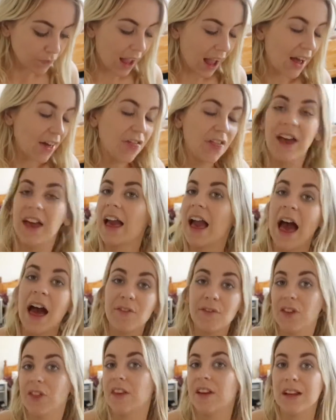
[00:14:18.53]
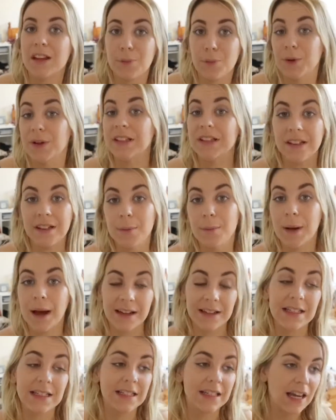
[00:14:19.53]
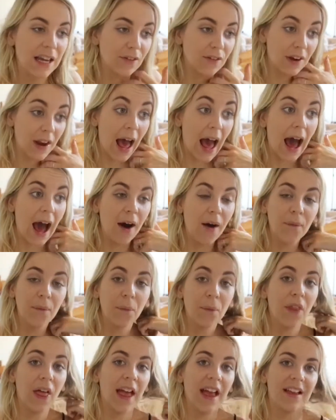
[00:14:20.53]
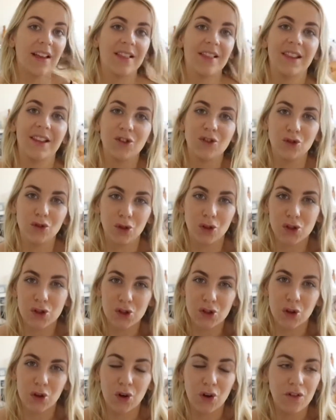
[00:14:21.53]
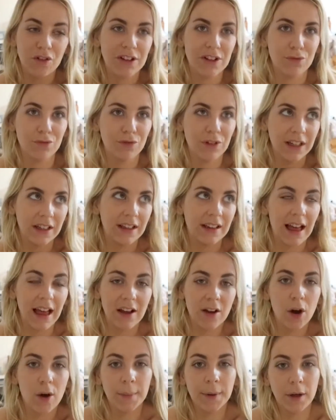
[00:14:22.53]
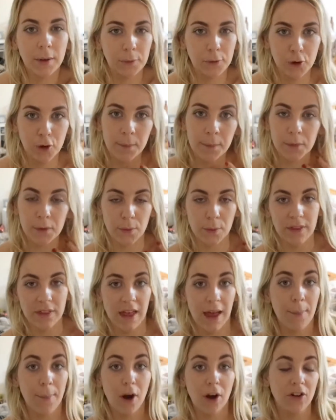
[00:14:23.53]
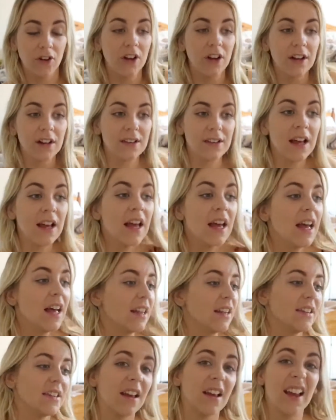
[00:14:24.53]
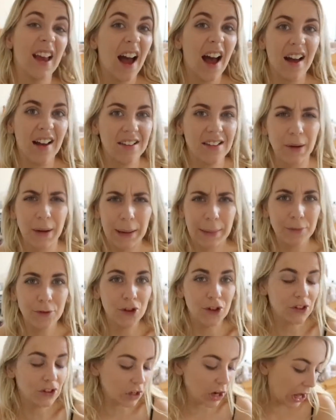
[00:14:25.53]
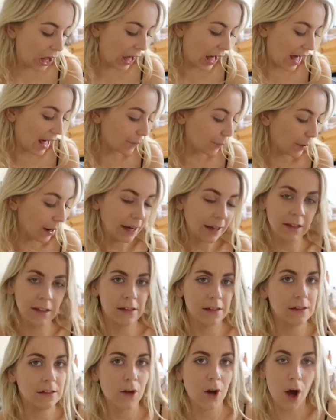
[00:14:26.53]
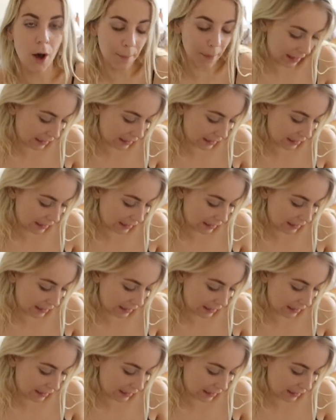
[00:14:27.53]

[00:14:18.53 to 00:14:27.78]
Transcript: I think everything is pretty competitive now. Like, the drugstore is really like coming up trumps with their products. So yeah, so I'm just not a brand snob